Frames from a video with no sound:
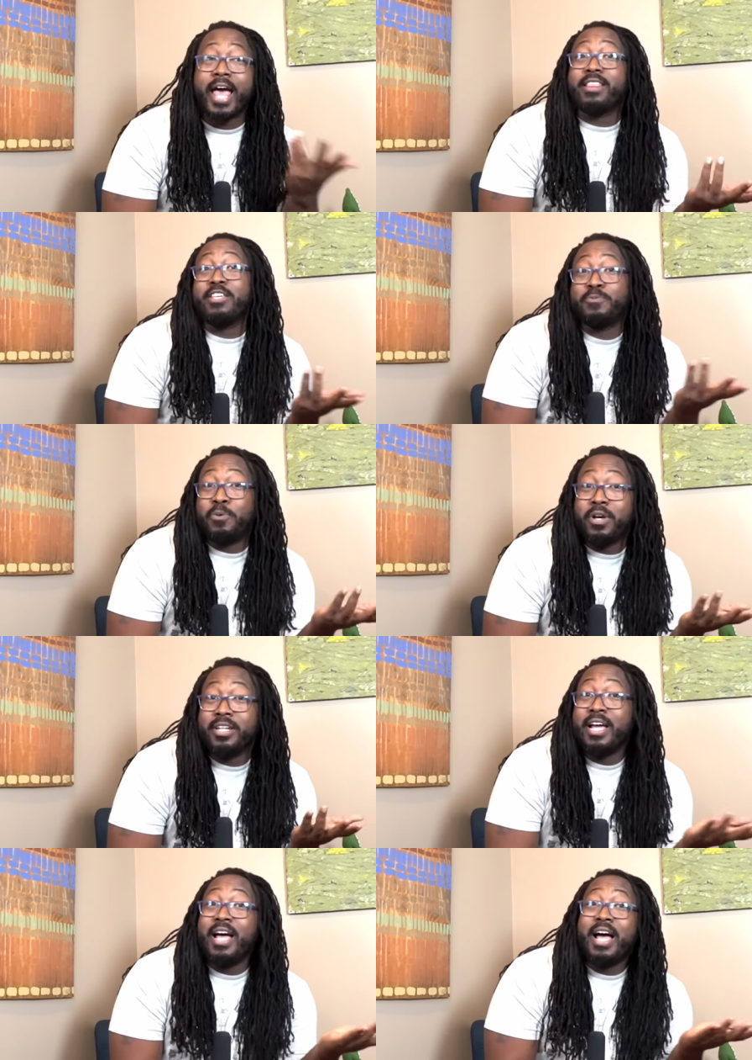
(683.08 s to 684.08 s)
at this point,
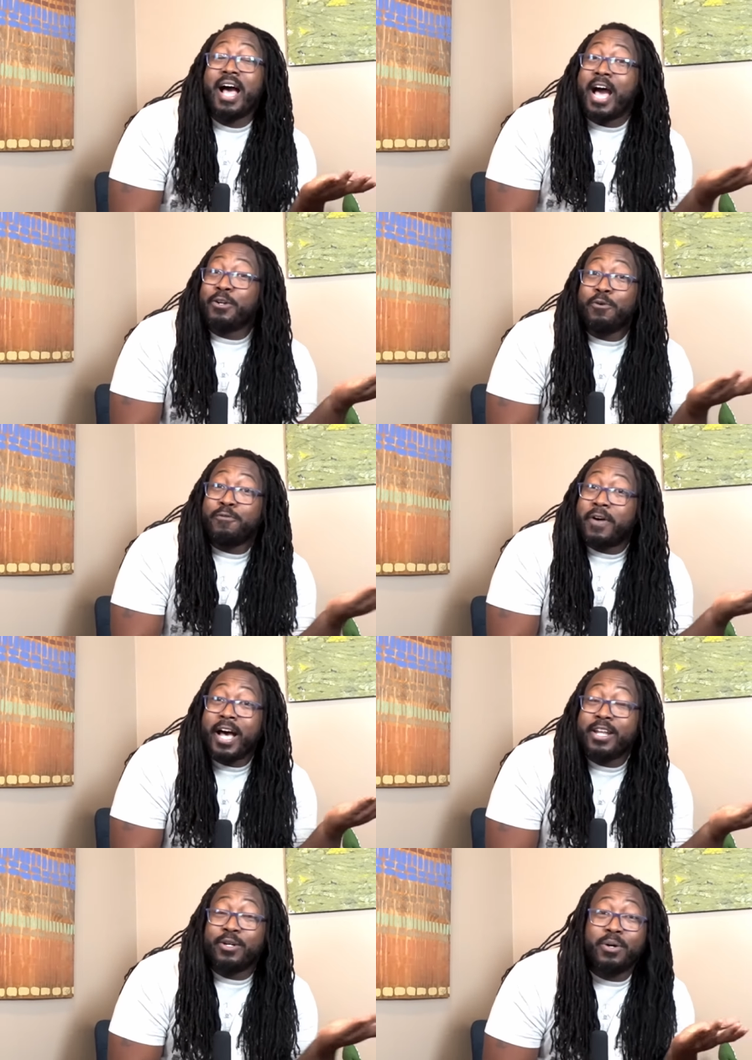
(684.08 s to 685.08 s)
I don't
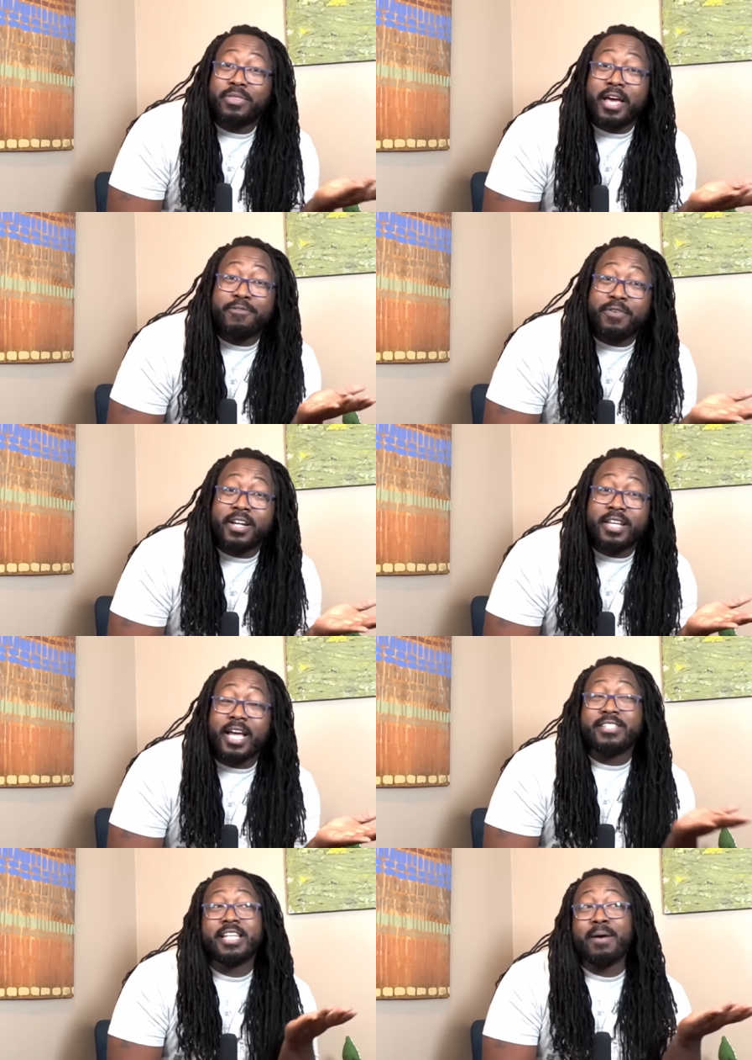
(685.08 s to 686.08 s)
find all that funny.
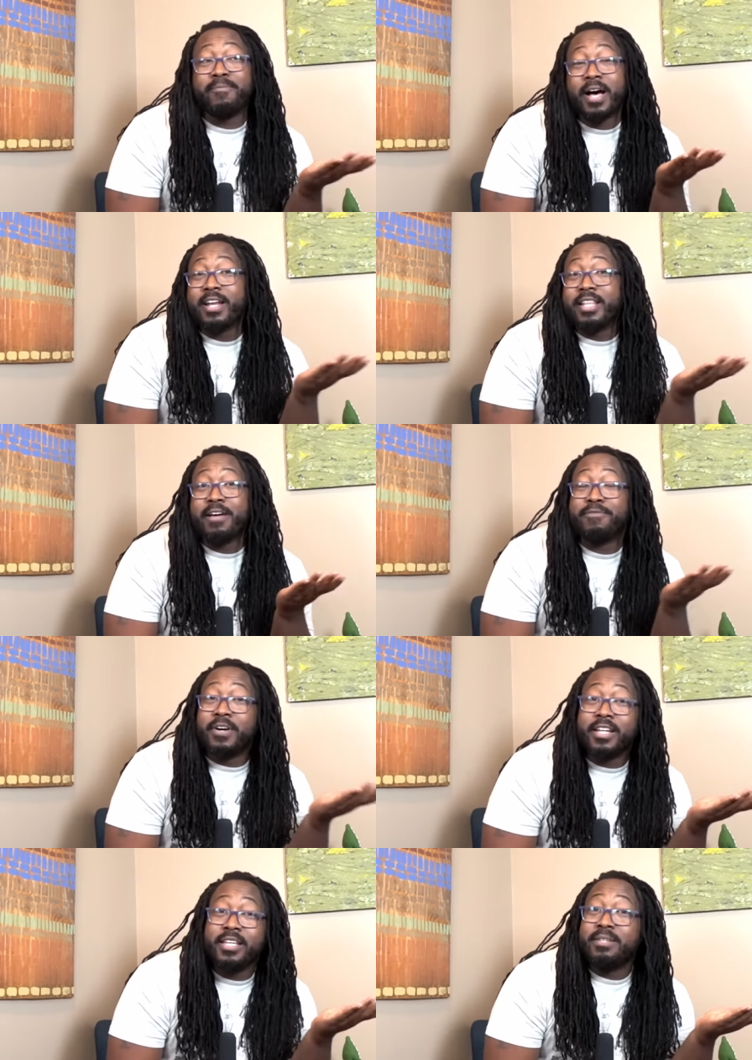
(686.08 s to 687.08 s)
I stopped finding that
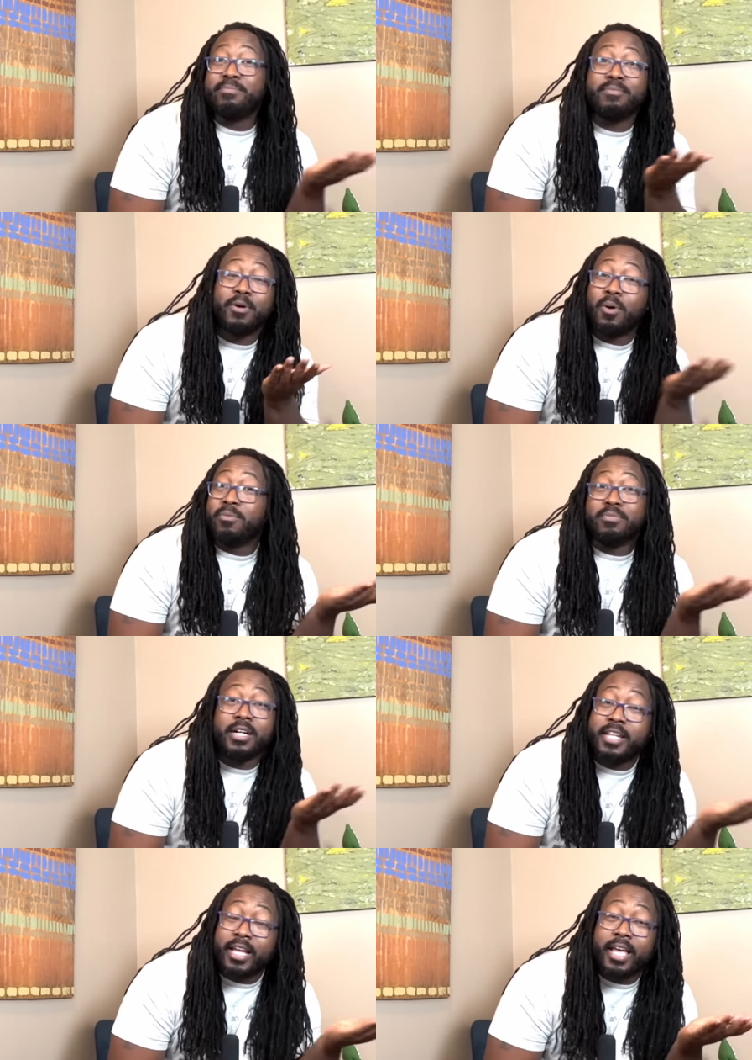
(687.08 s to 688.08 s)
funny
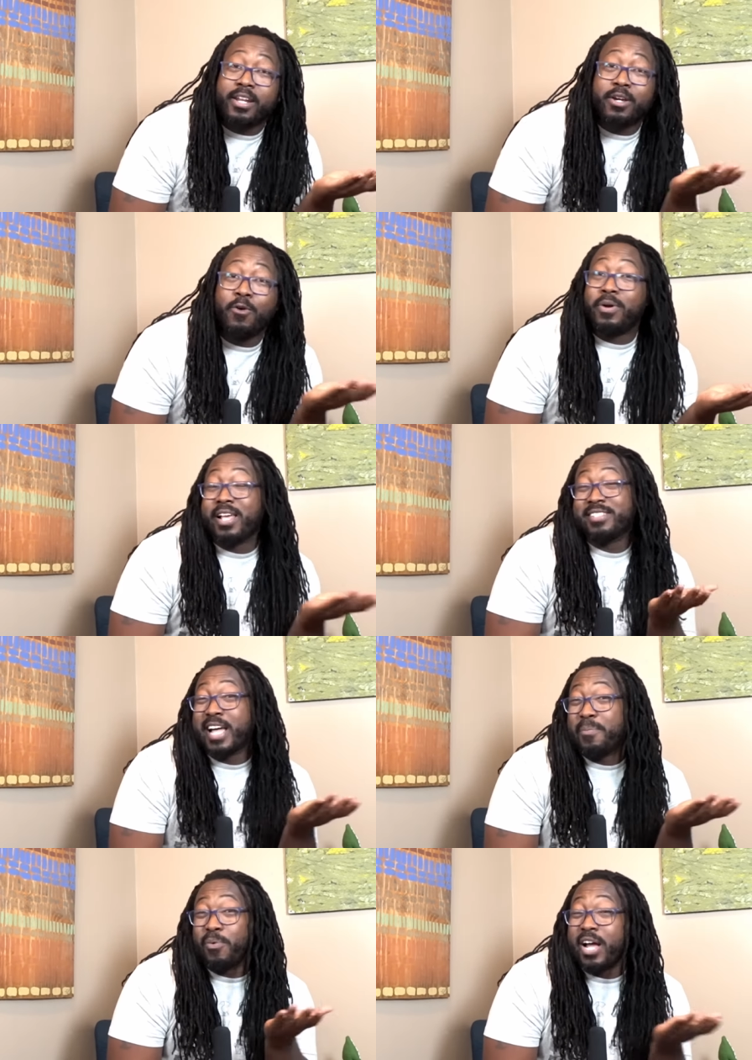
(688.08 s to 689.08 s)
a decade ago when I
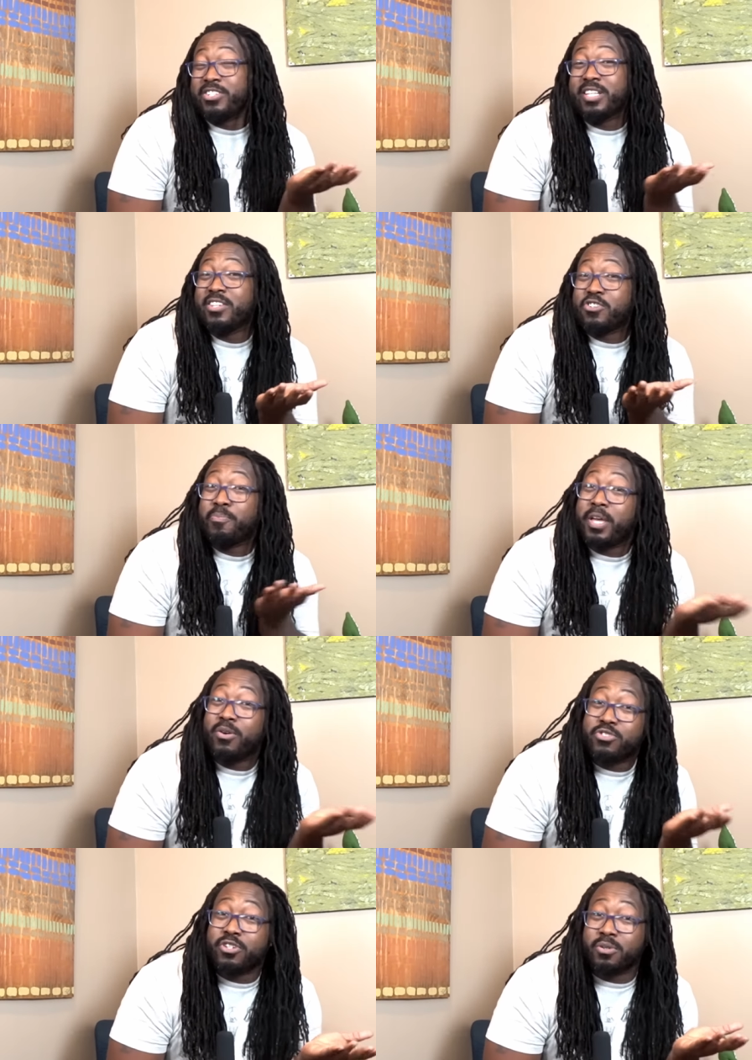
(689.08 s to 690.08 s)
stopped watching The
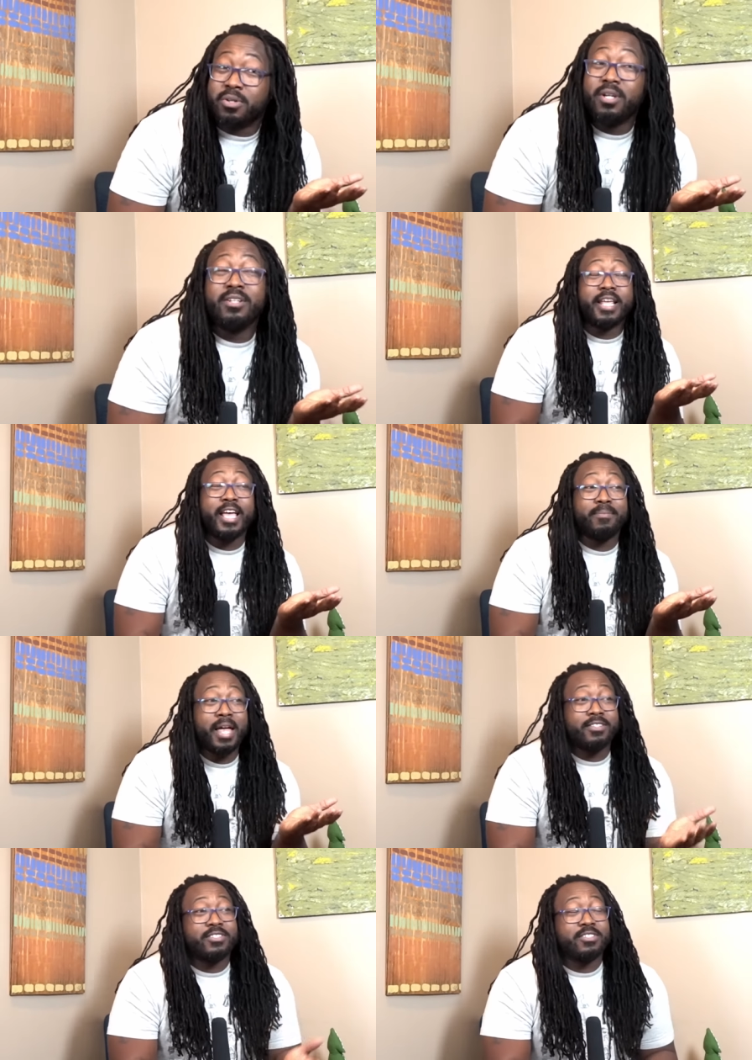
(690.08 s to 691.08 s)
Chappelle Show. Damn,
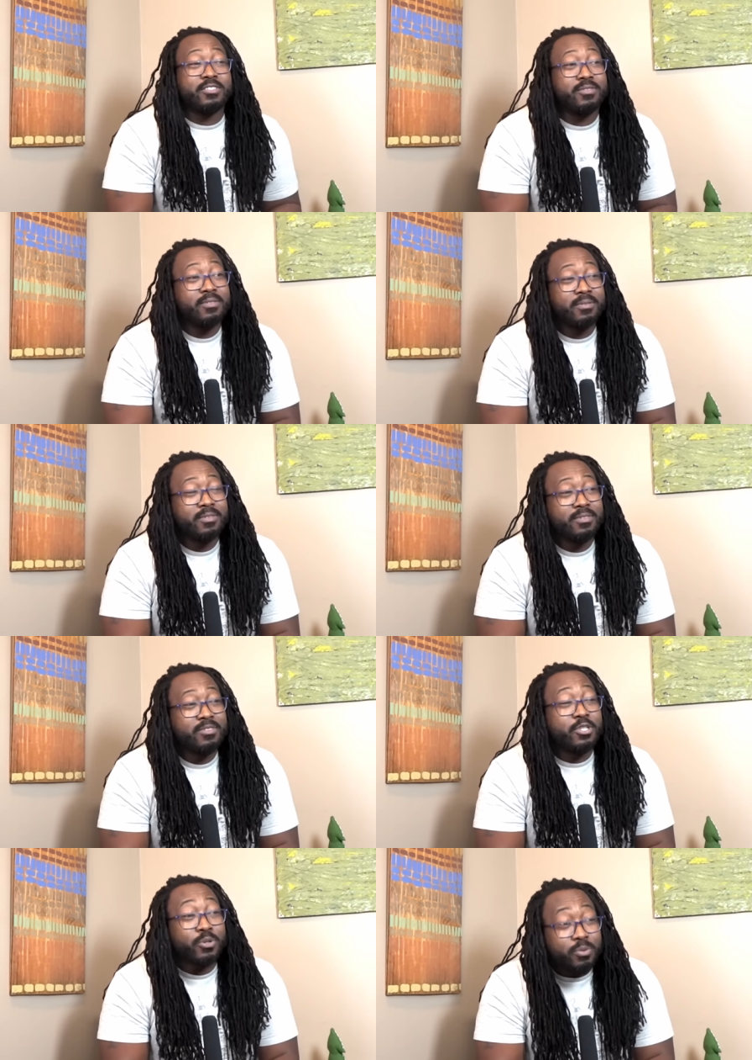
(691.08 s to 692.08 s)
that's
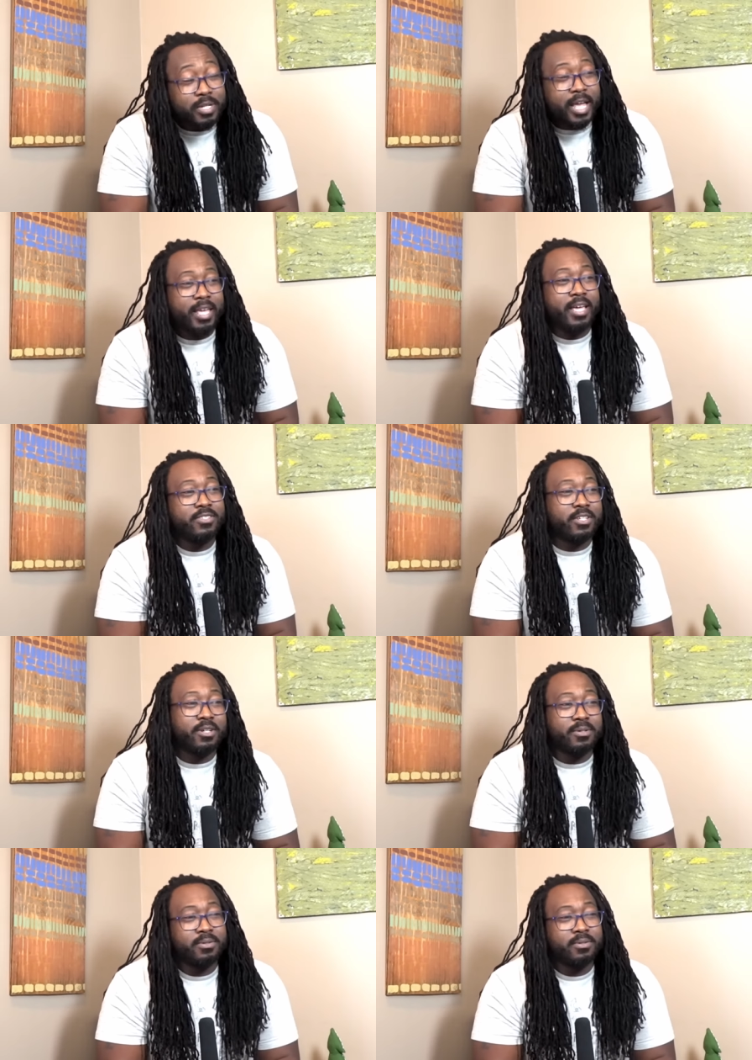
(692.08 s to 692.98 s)
two decades ago.